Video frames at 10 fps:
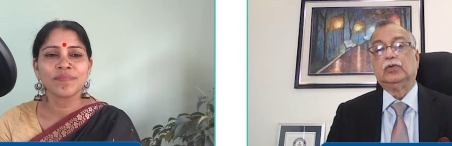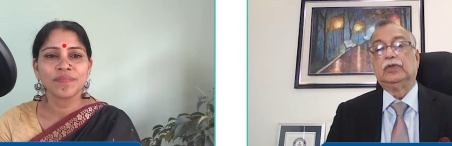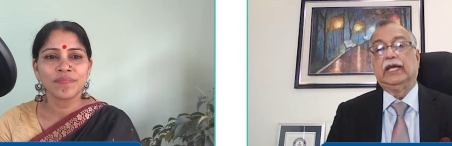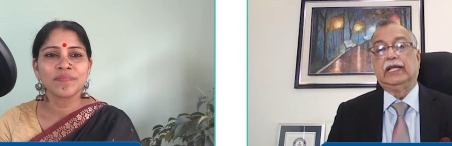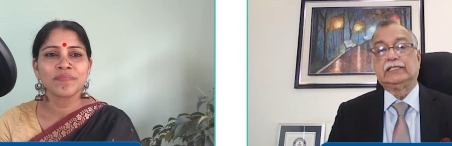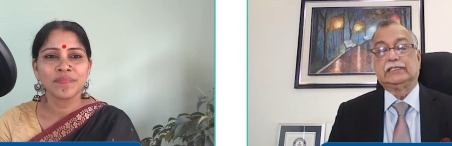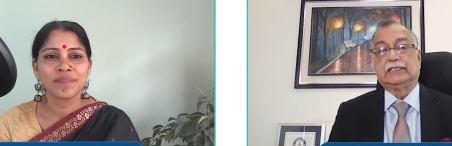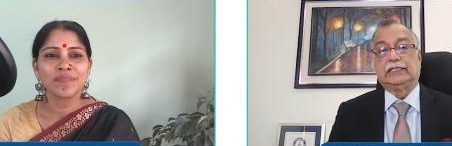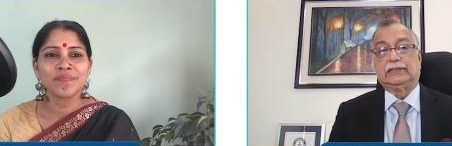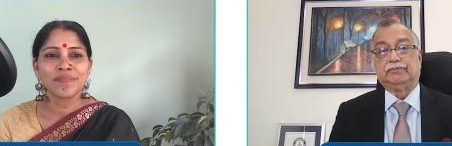Speaker 1: do that
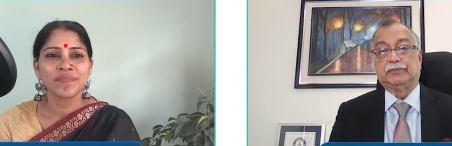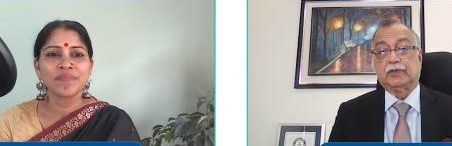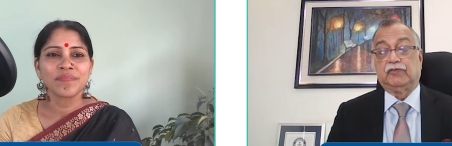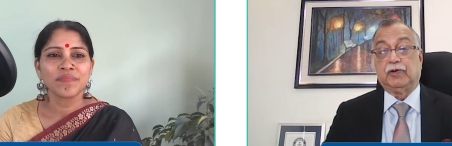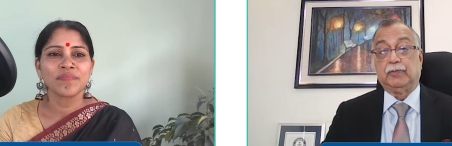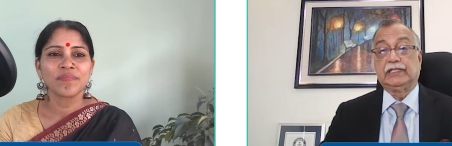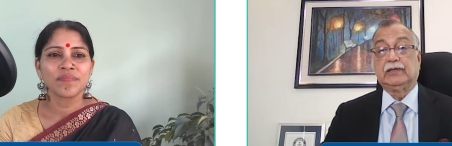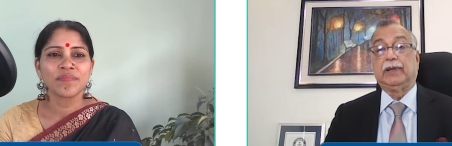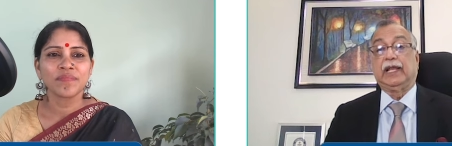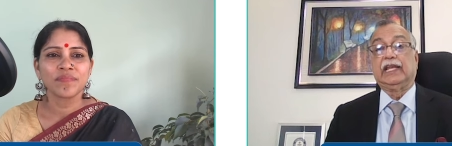uh, for
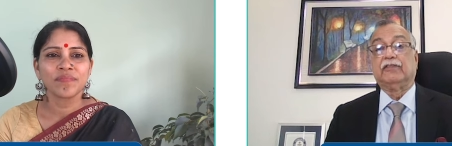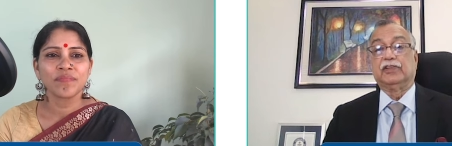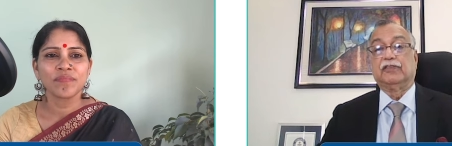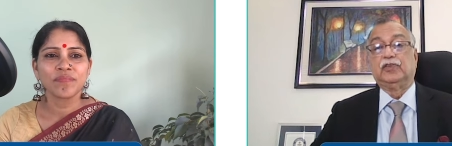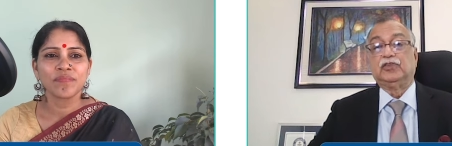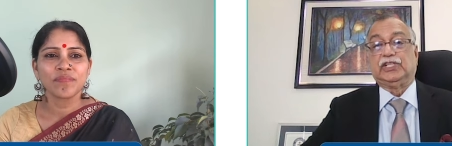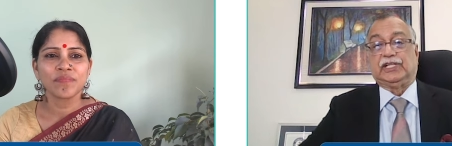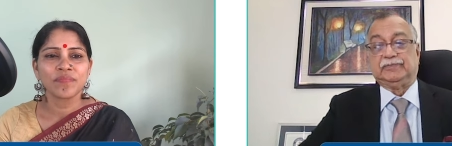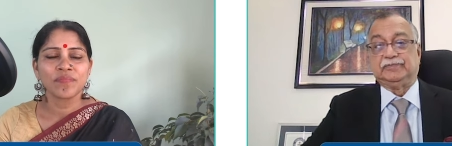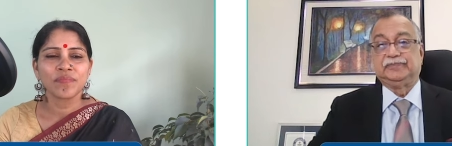better planning for the
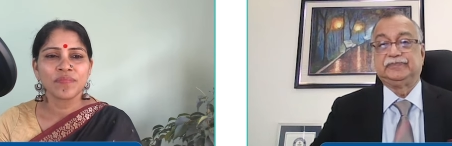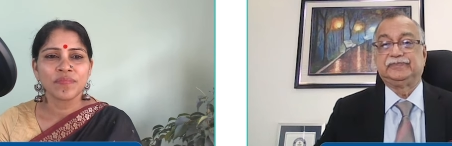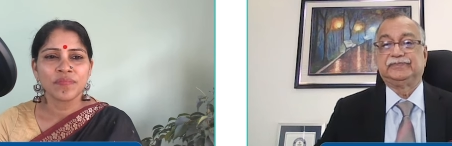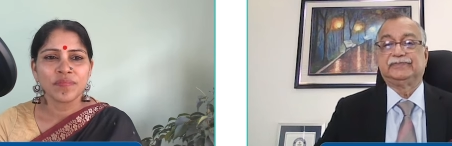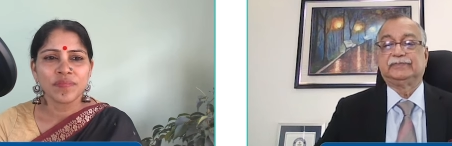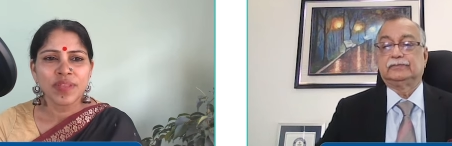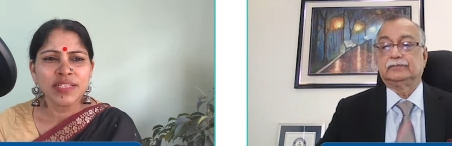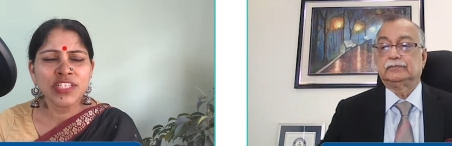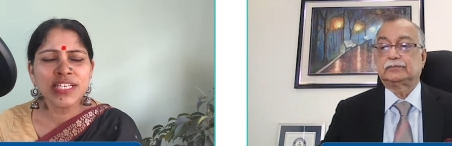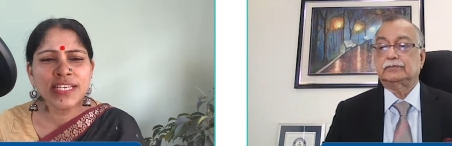future.
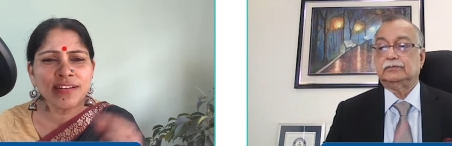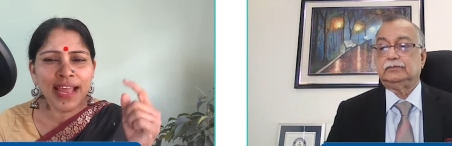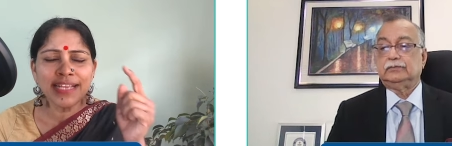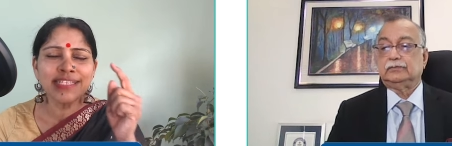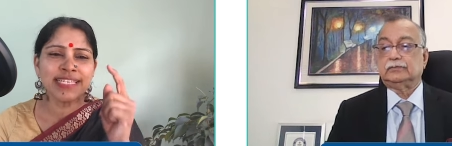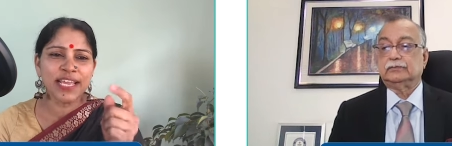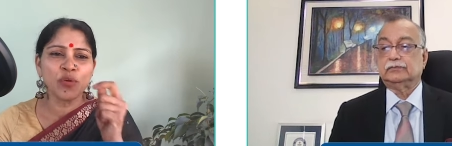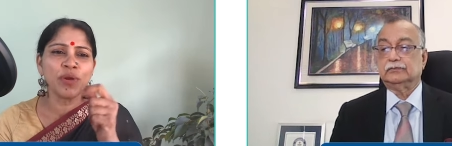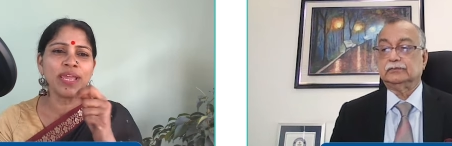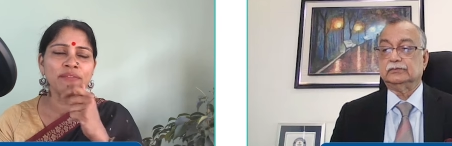
Speaker 2: Just a right
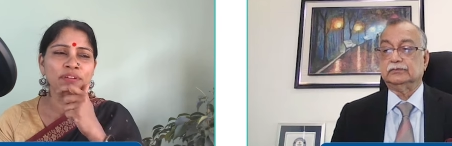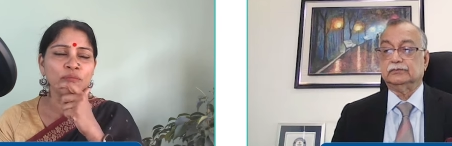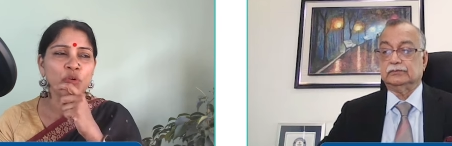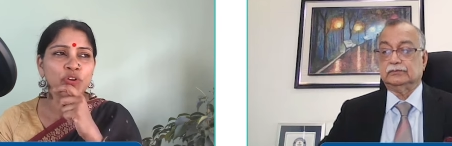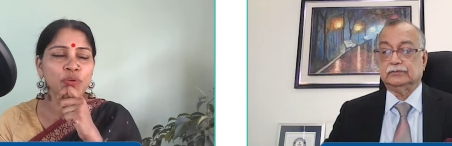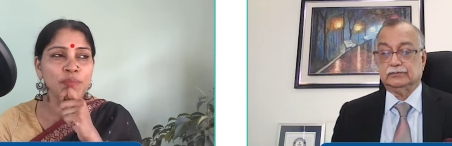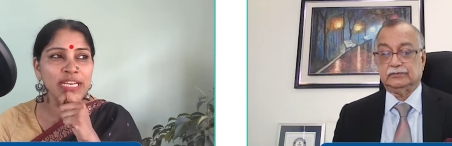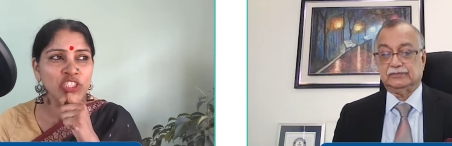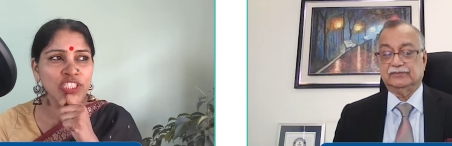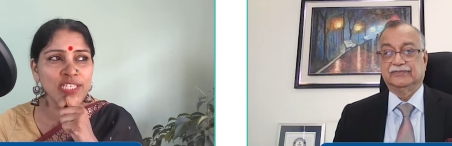segue from what you
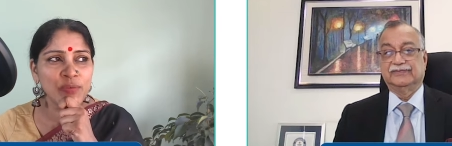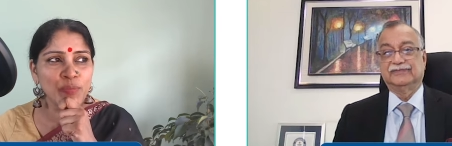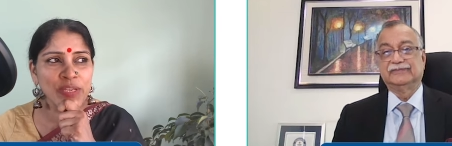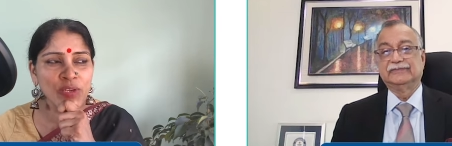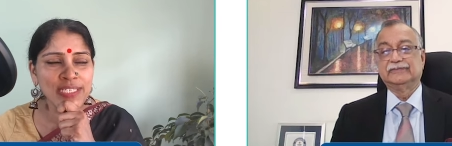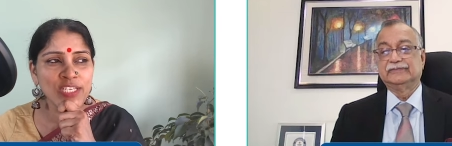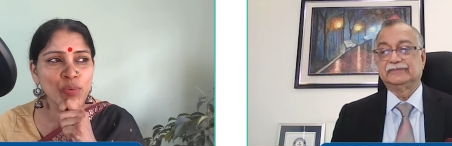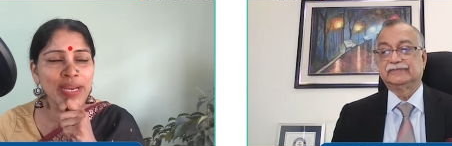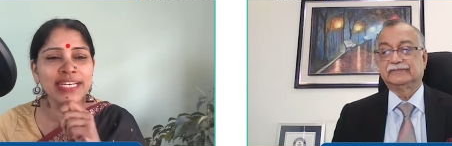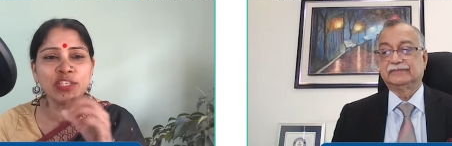mentioned, because in
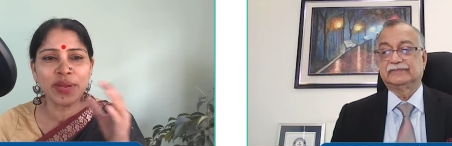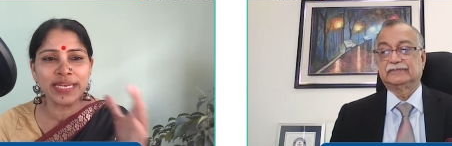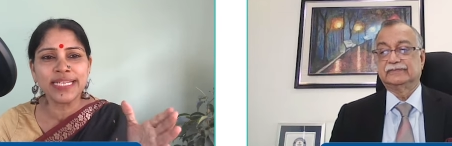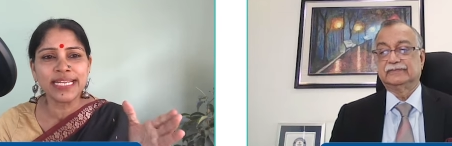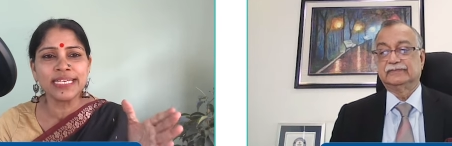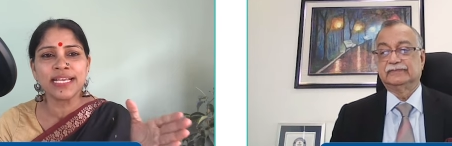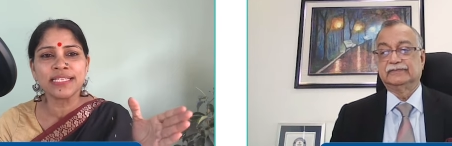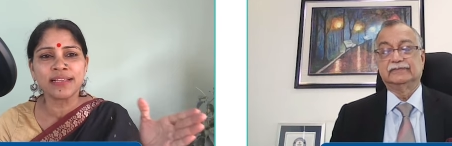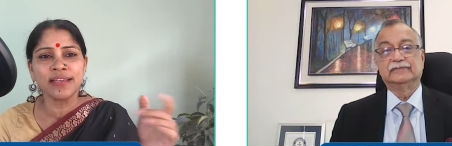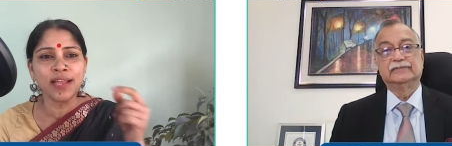2020, India
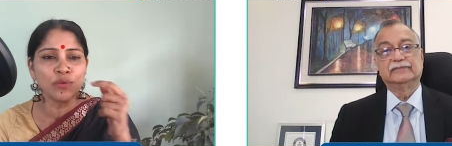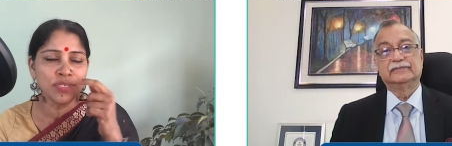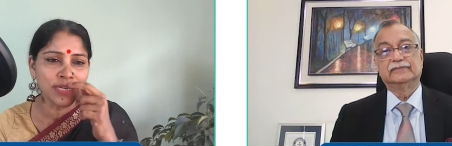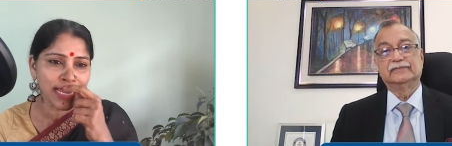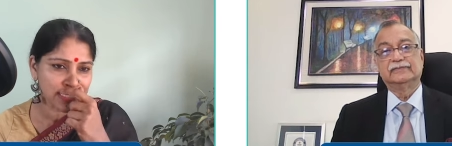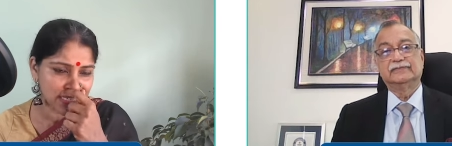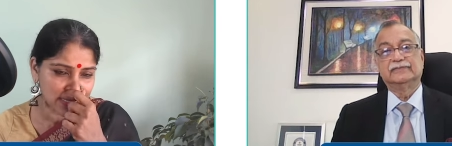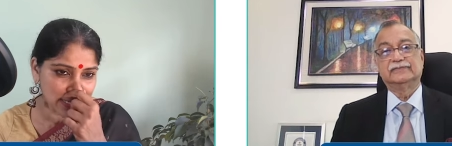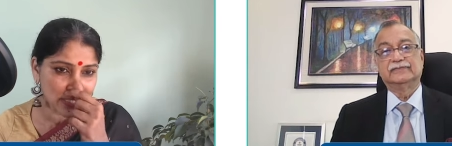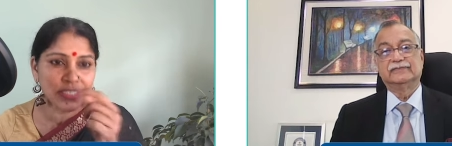has announced a
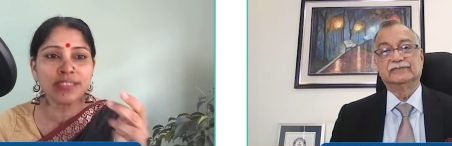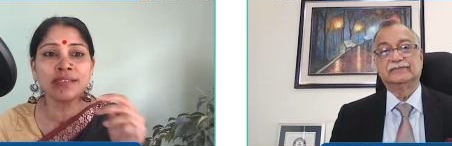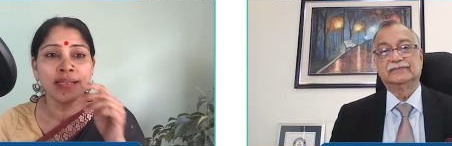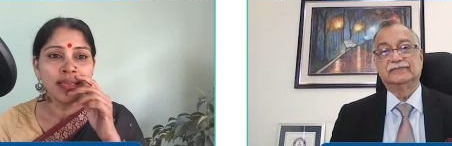national digital